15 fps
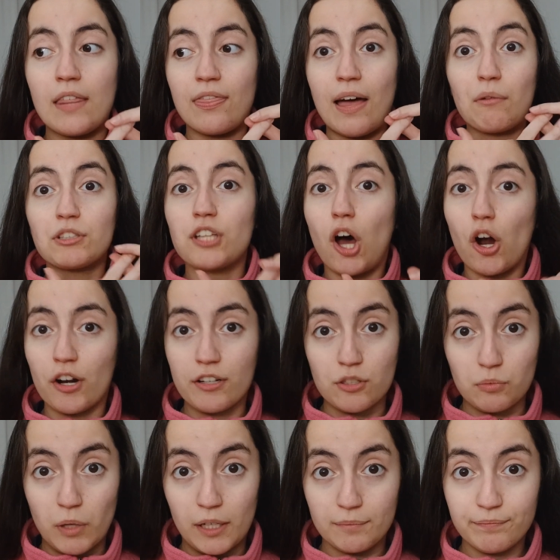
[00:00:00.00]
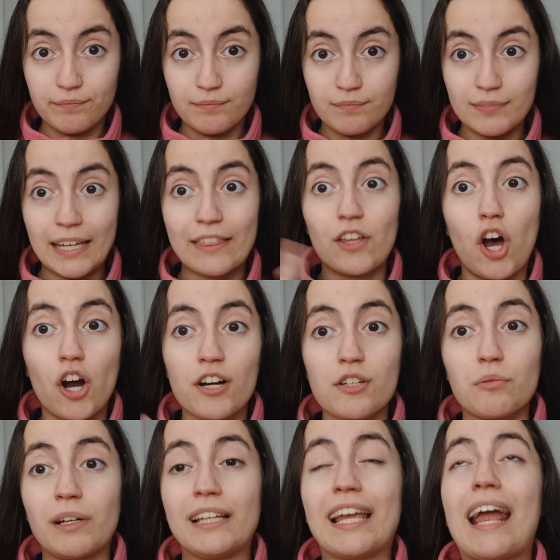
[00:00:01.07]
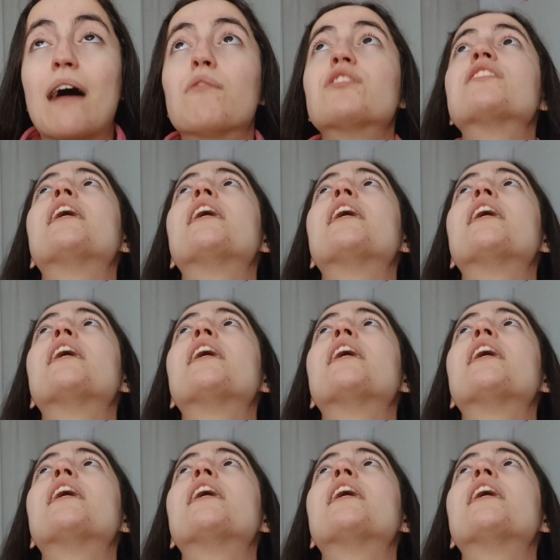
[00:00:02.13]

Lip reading: that was the hardest one. Like, the hardest one. Like, I was